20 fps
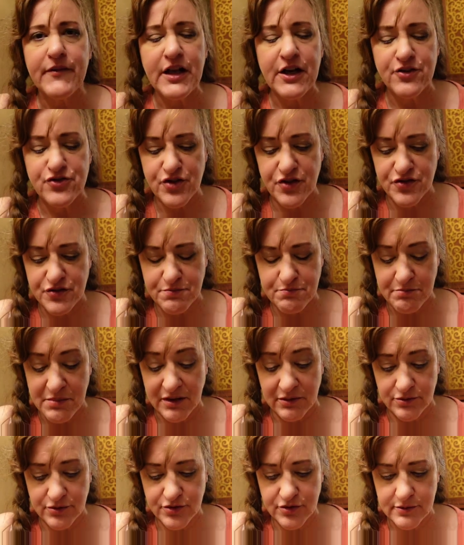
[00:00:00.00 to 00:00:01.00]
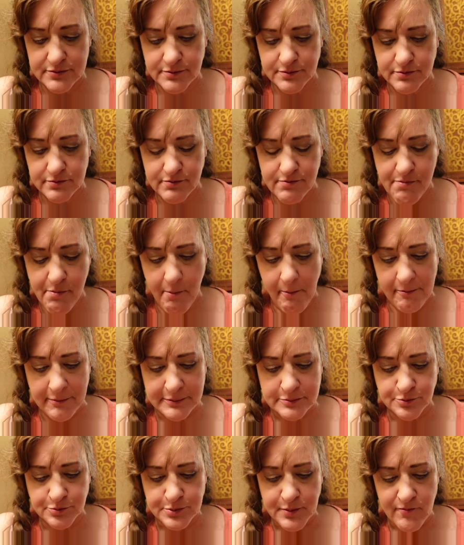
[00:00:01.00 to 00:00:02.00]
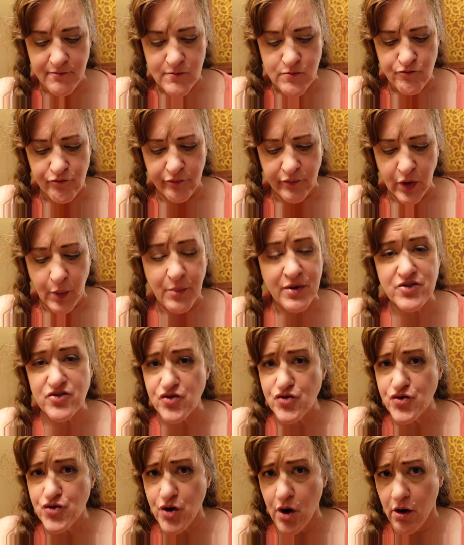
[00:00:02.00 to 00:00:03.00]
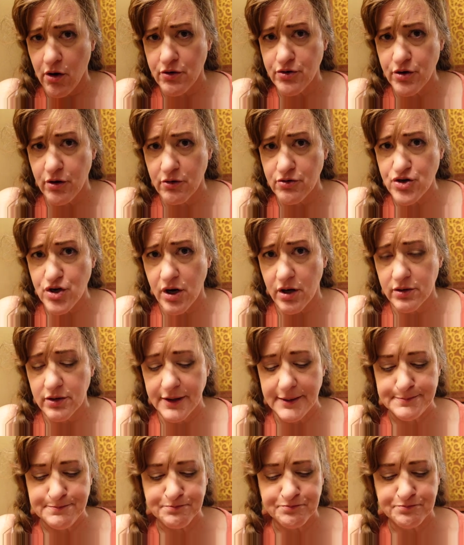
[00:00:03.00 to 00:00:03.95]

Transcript: it just melts. But it's dark, dark chocolate.